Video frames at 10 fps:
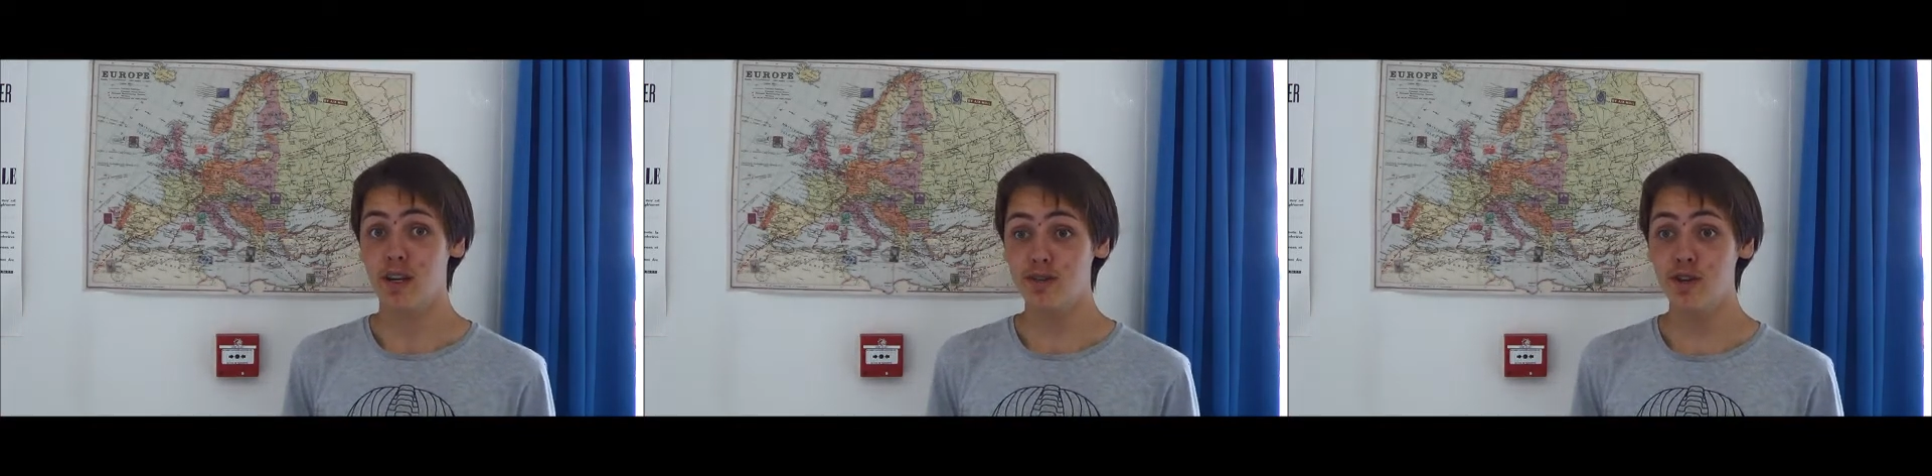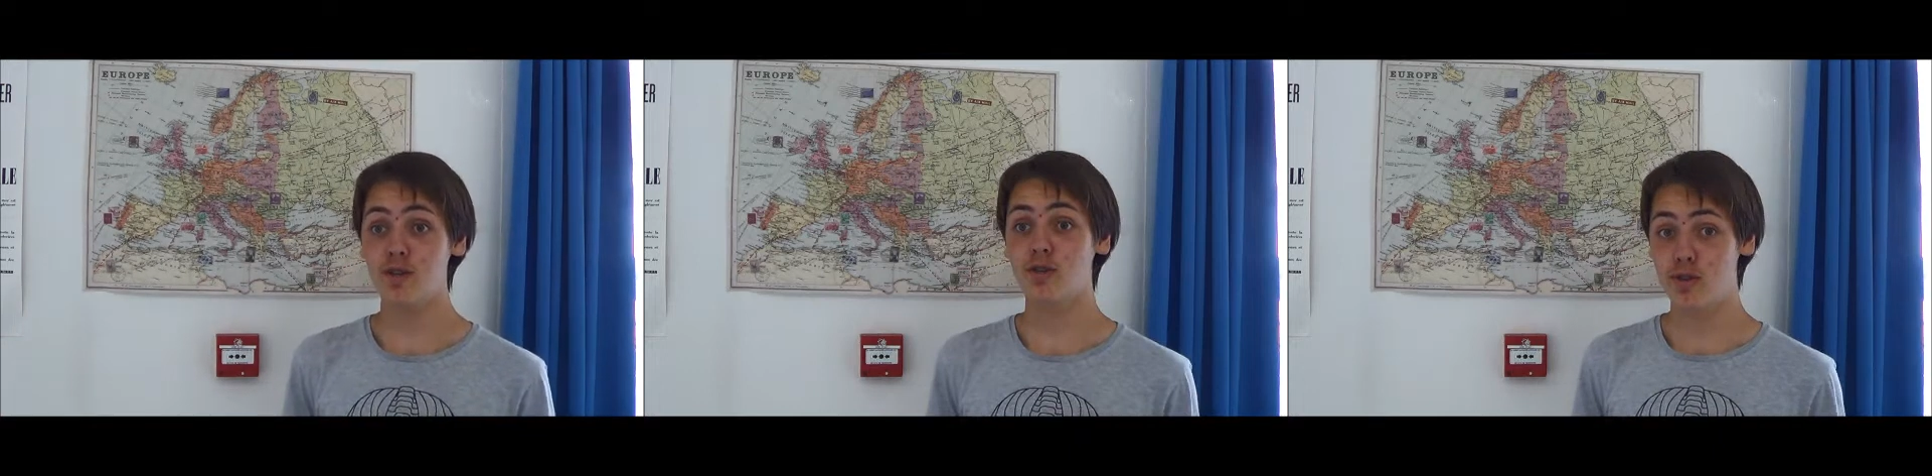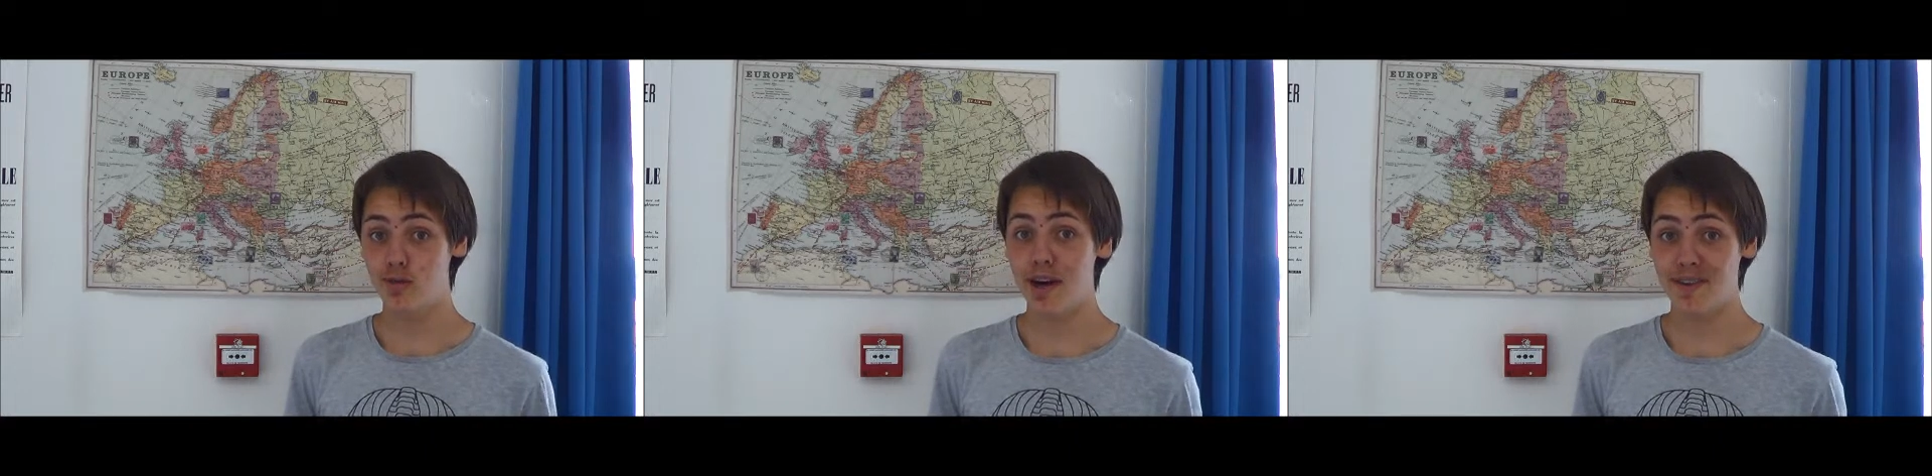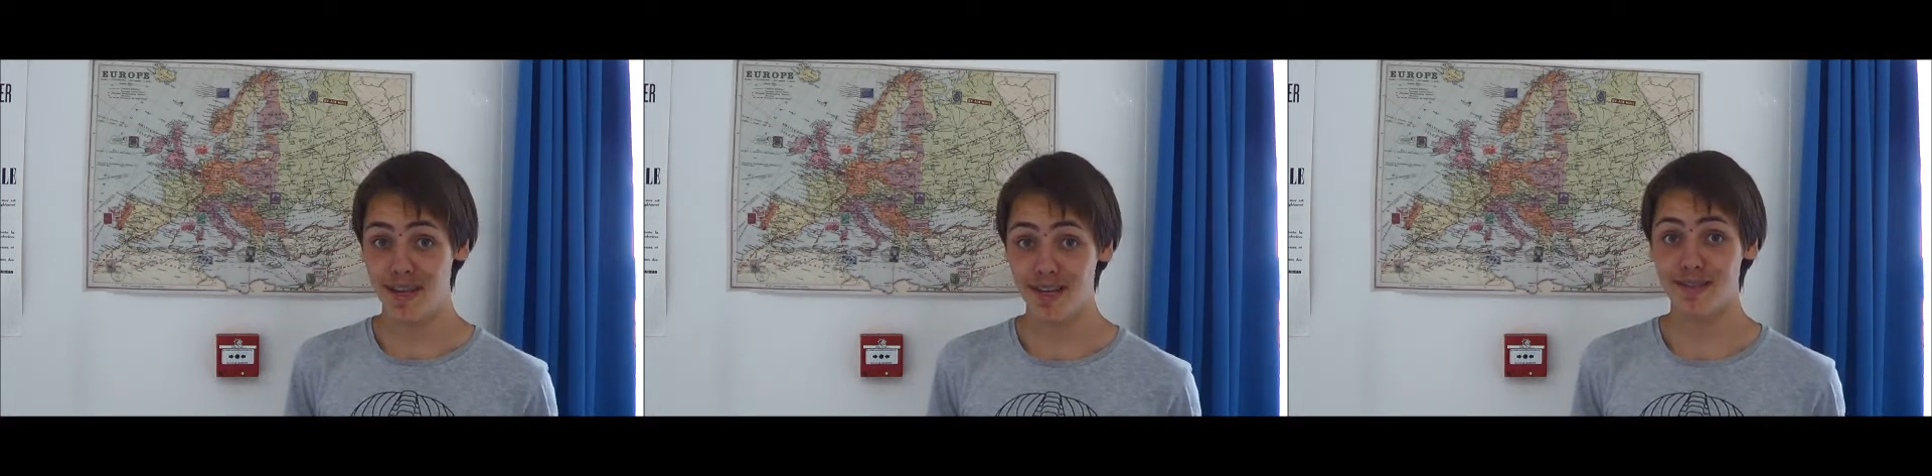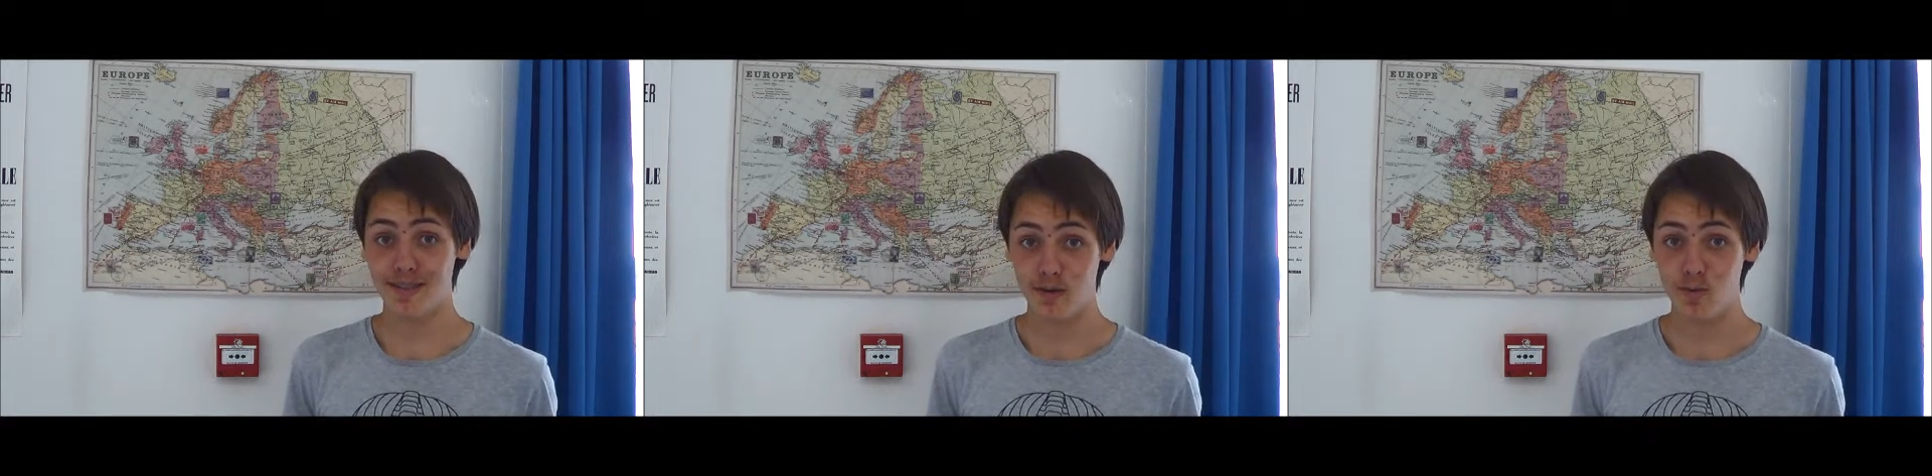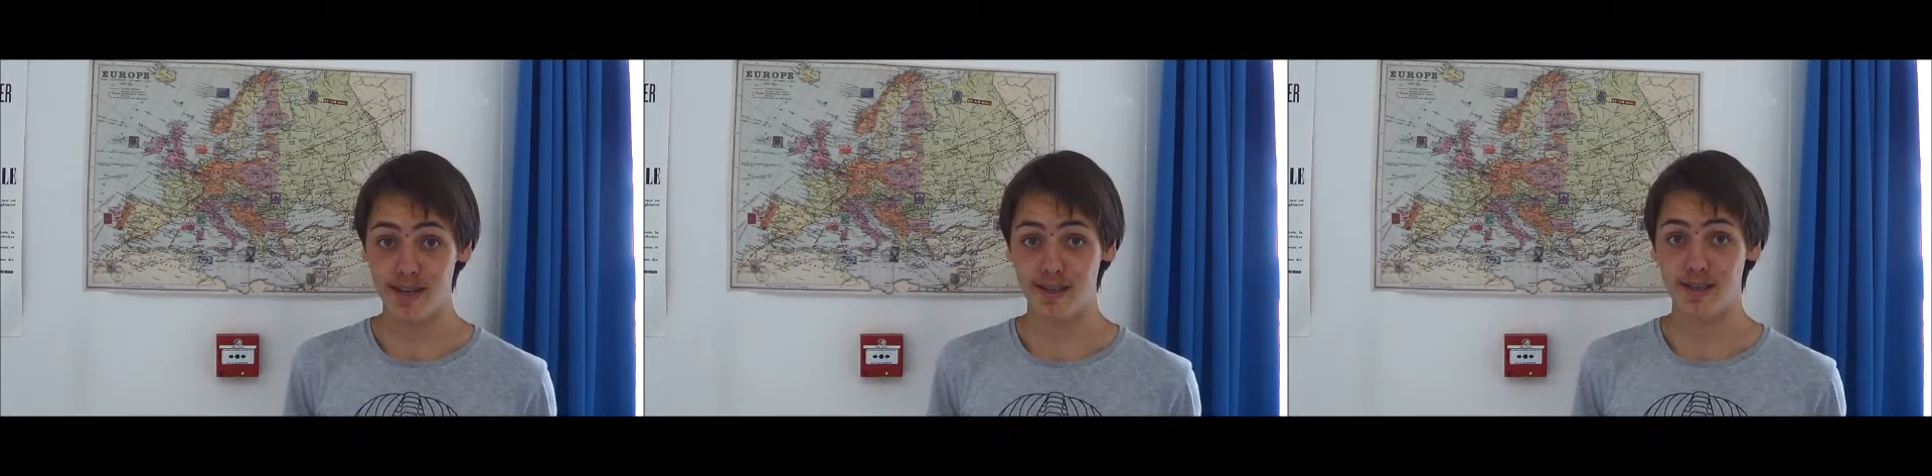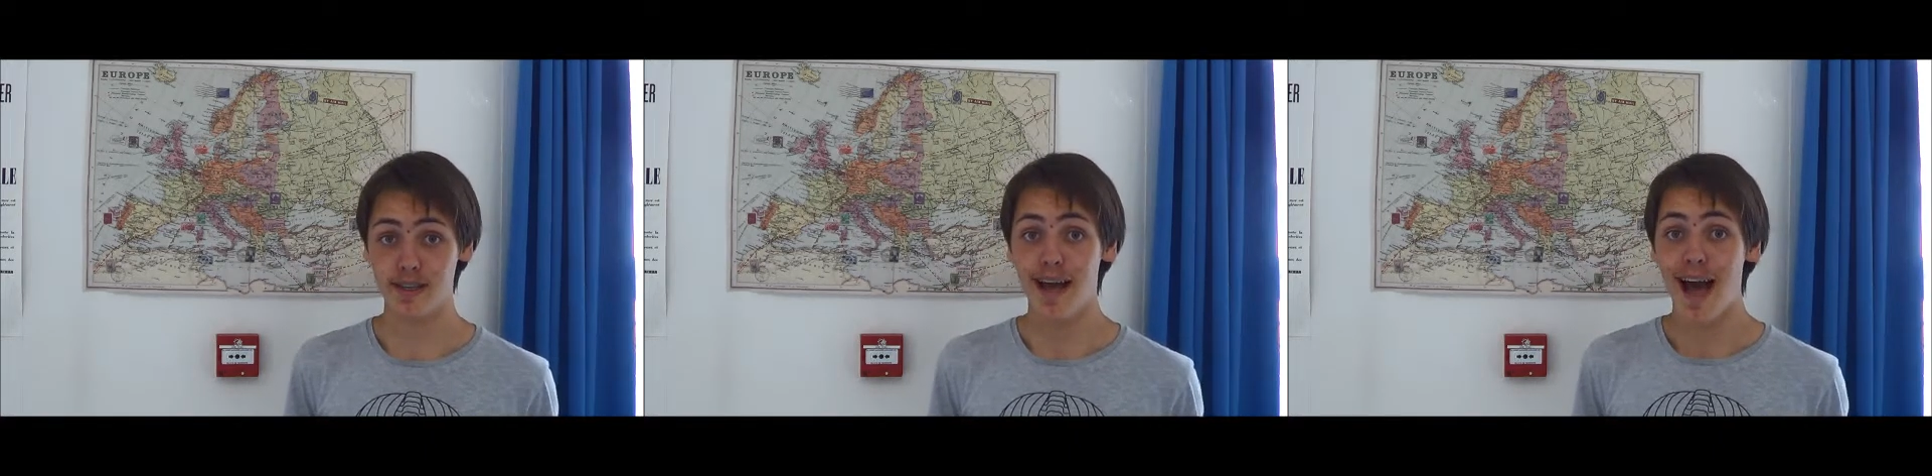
not to attack the West.